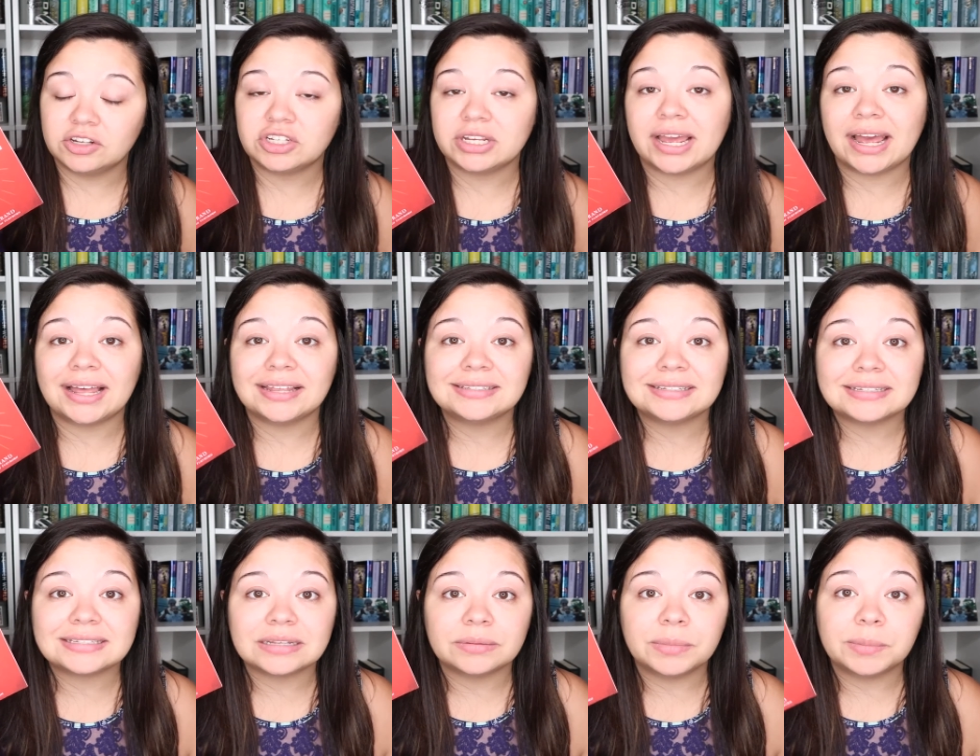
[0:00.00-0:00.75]
She
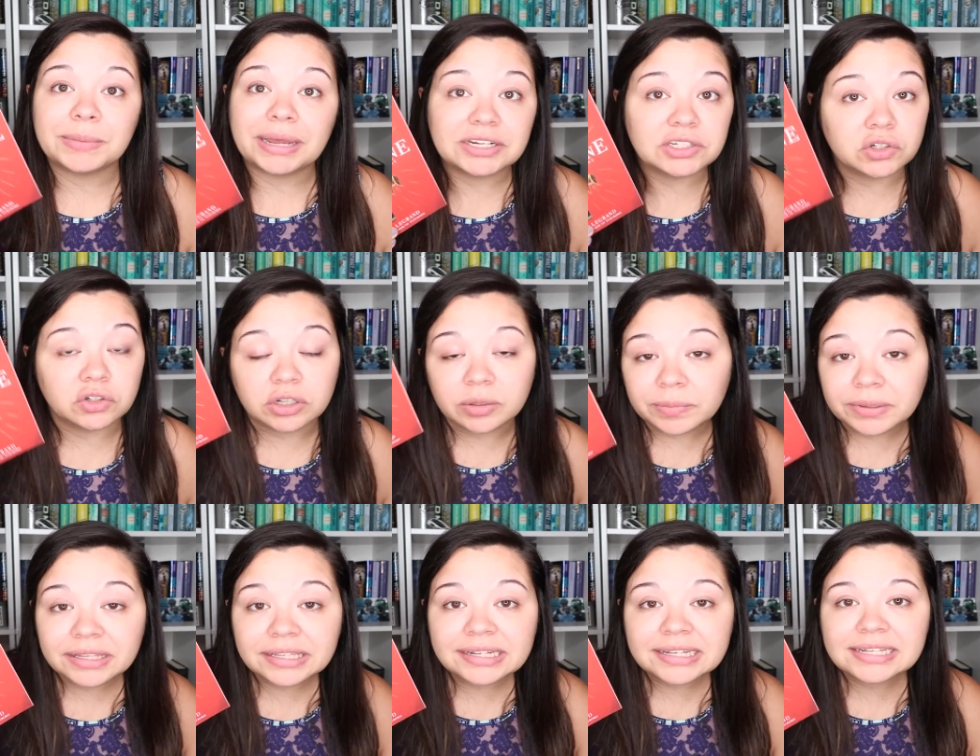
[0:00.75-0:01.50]
has some magical
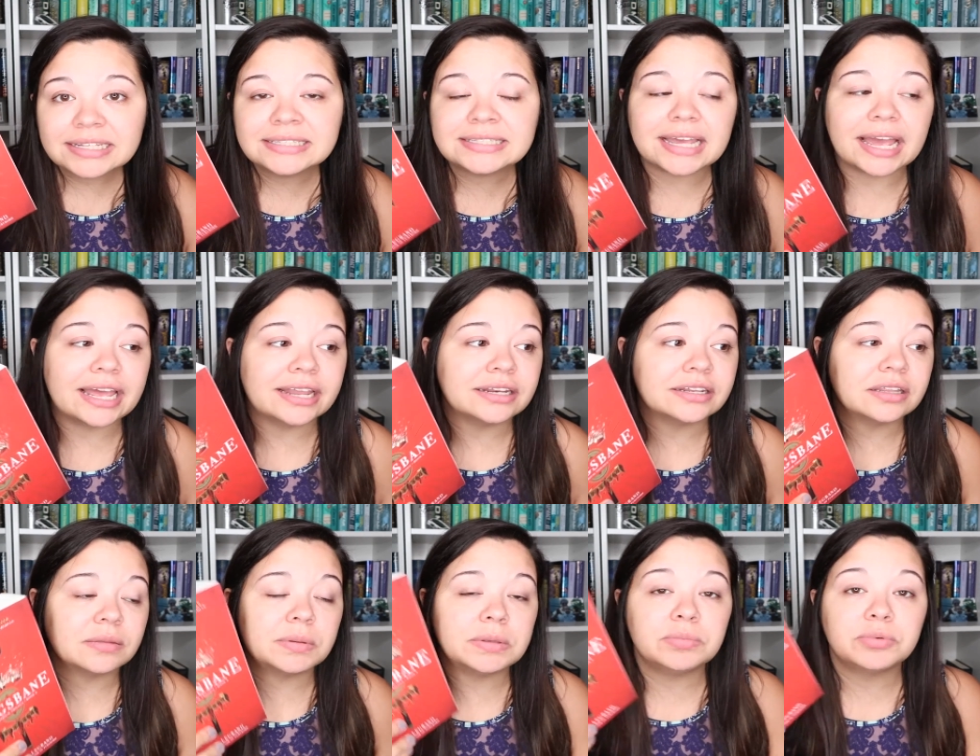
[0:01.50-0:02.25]
abilities, and
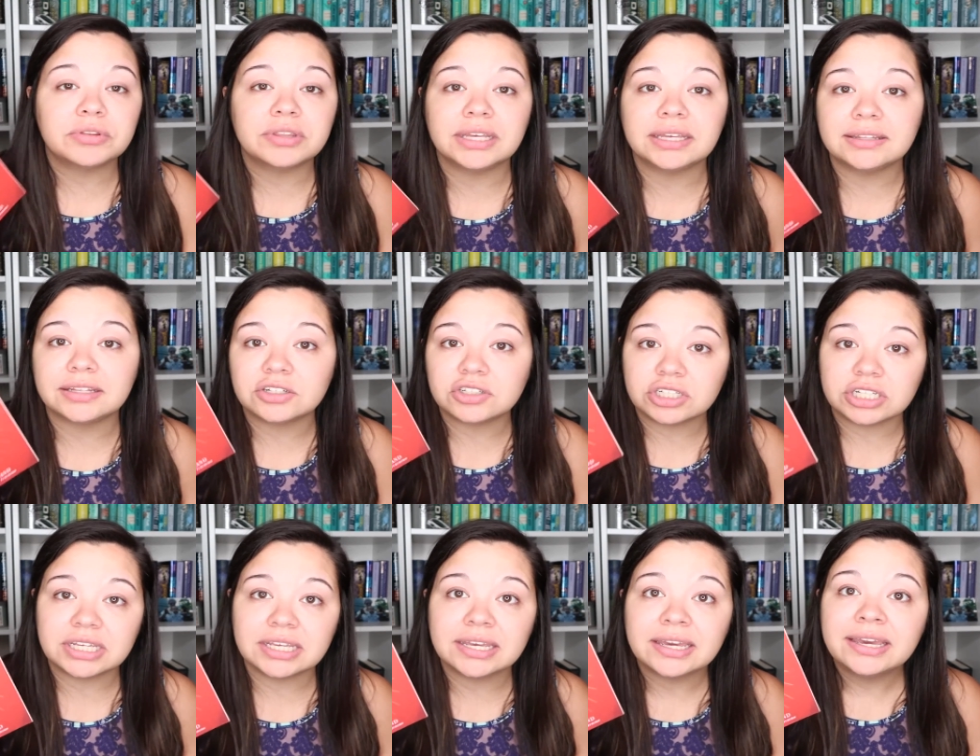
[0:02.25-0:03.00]
the people think that
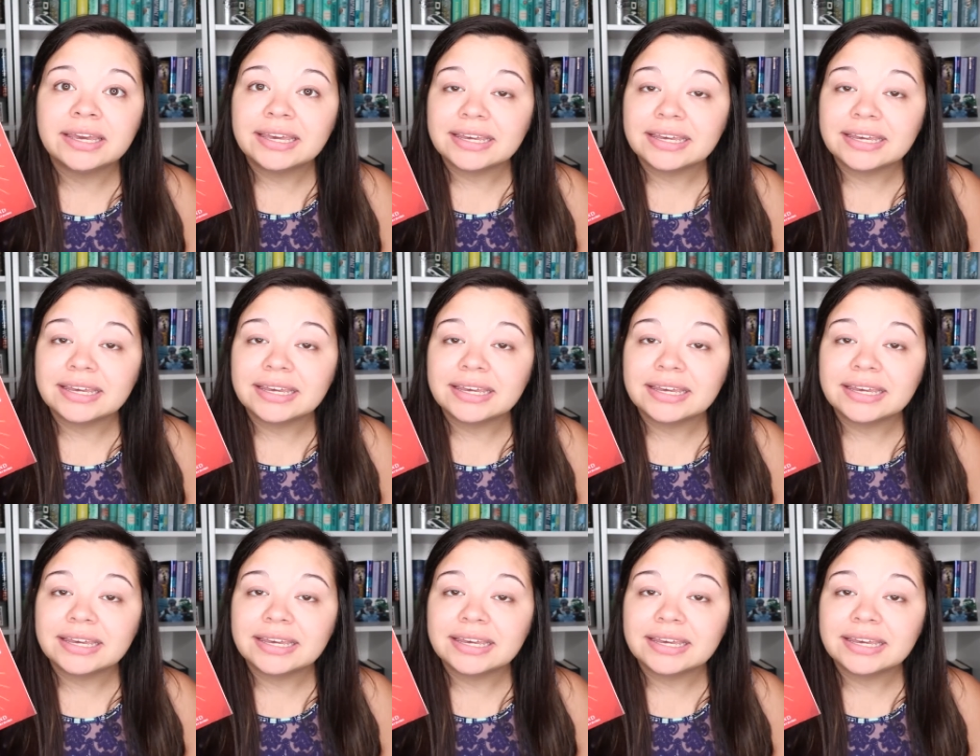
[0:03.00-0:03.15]
she